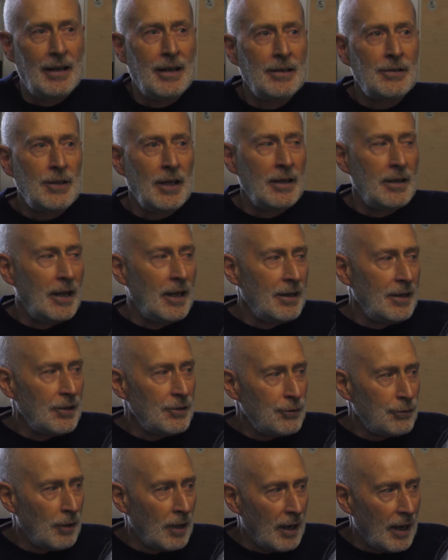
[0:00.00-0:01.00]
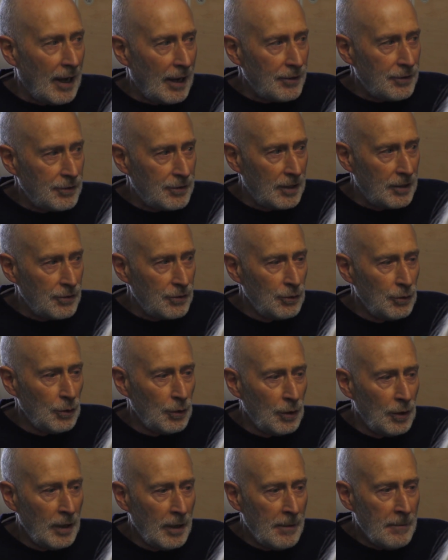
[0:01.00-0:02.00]
it, it, it is relaxed. There's
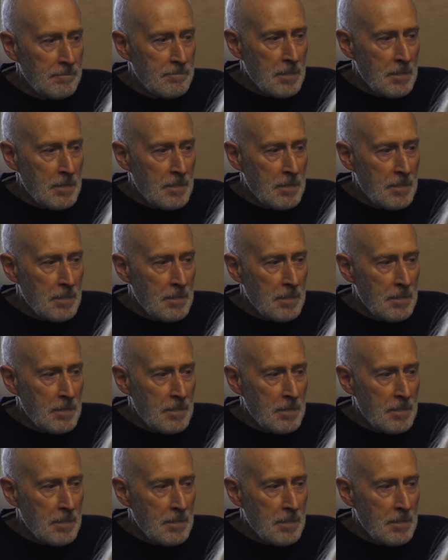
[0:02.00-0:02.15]
no...